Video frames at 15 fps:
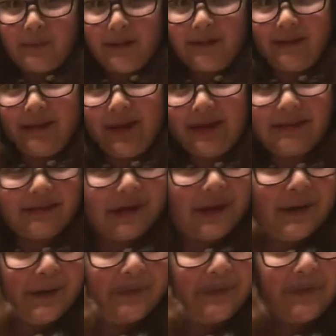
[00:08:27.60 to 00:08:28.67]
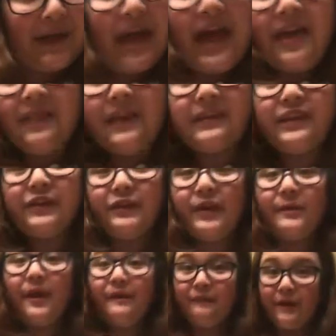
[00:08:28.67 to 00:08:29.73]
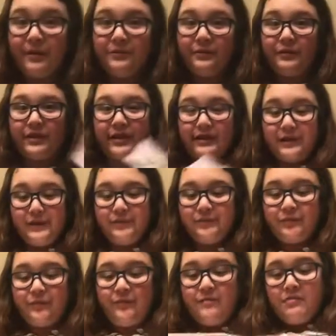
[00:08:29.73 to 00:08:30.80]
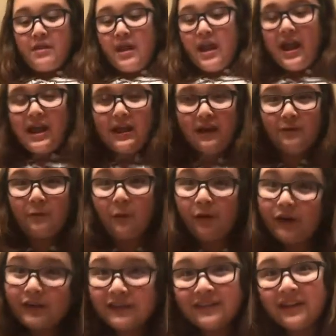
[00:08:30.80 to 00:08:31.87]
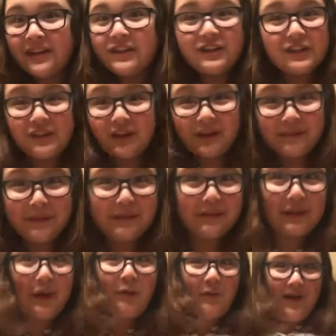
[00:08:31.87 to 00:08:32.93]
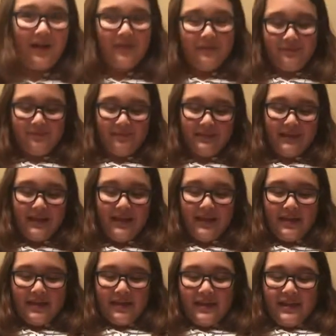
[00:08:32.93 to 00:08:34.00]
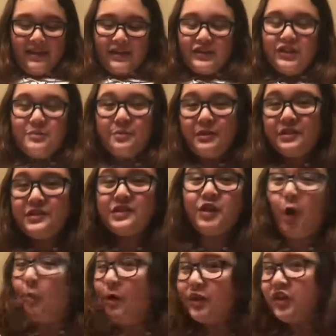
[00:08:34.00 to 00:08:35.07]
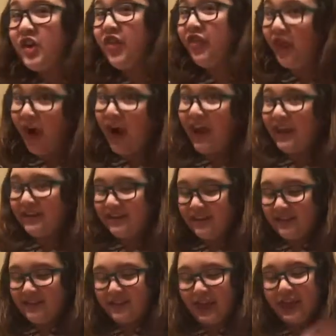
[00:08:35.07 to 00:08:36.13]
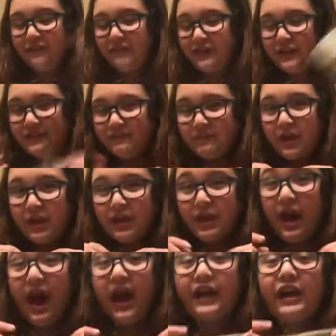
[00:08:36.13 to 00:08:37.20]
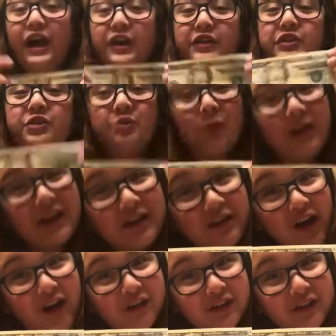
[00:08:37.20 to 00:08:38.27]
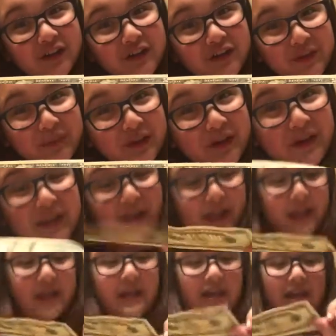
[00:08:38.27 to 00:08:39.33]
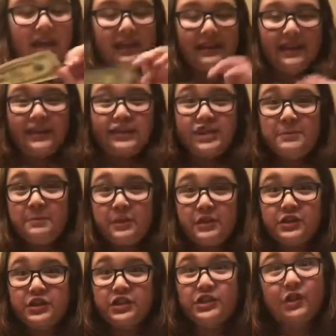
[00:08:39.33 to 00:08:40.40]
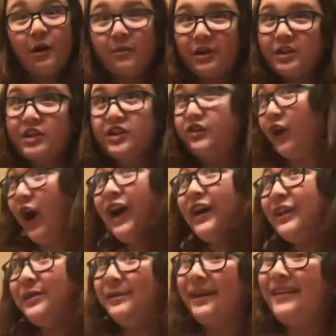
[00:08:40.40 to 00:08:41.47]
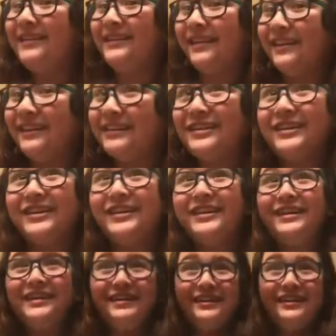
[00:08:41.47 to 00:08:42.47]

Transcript: present next. This is from my friend Brianna, and of course, she knows me so well. She put so much thought into this gift. I got $20 from her, and it's like she put so much thought into it, didn't she?